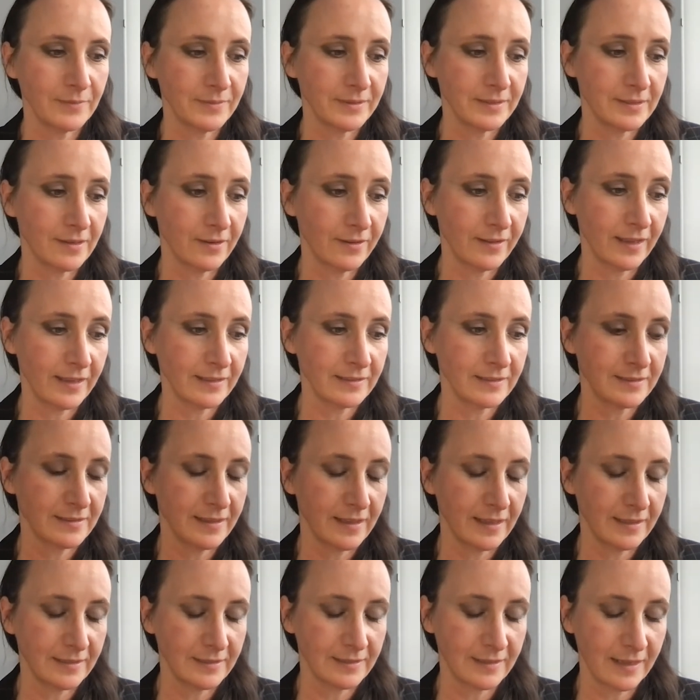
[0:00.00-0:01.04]
So
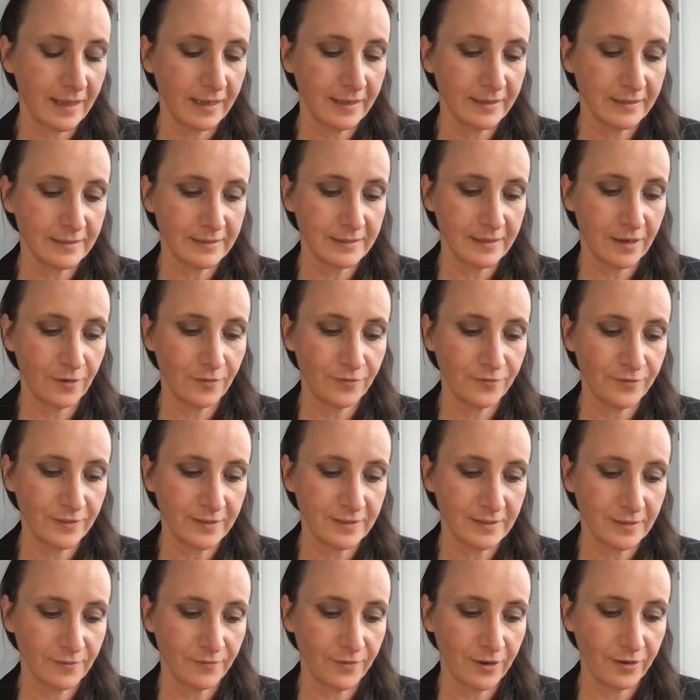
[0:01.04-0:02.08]
that in itself
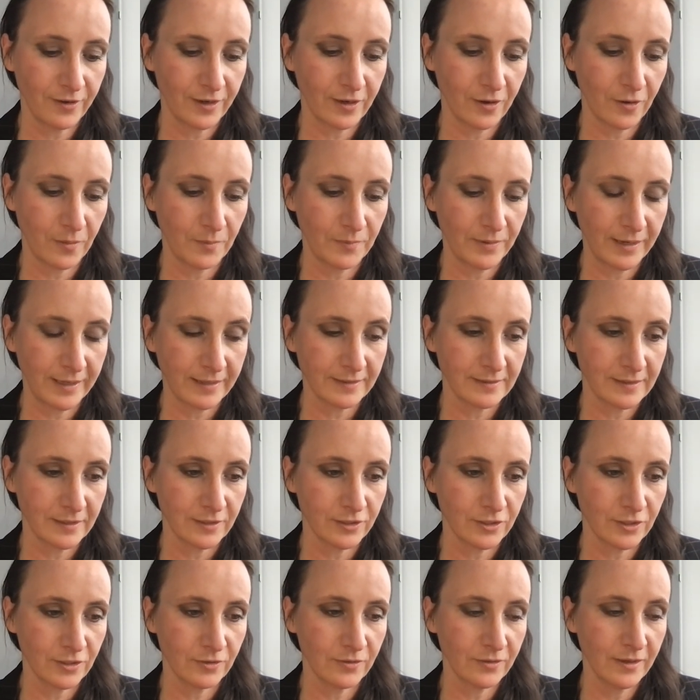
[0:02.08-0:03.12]
is a very complex
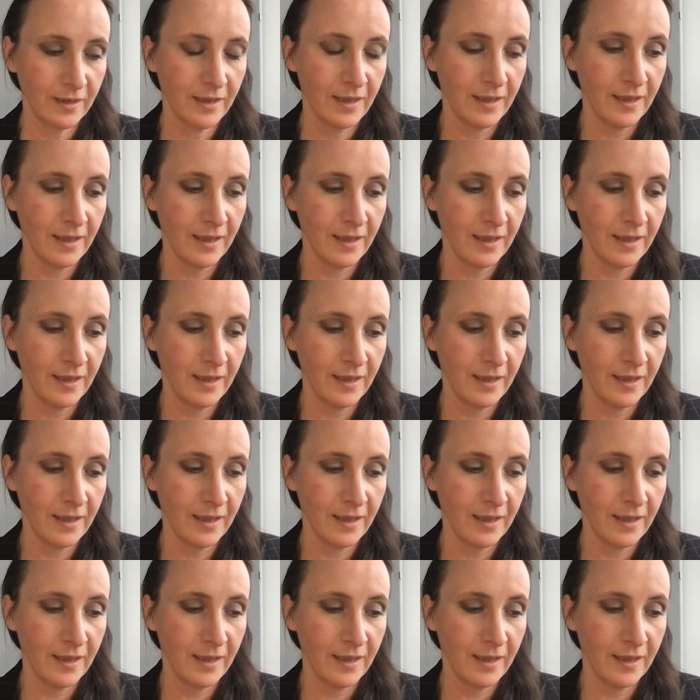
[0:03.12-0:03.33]
issue.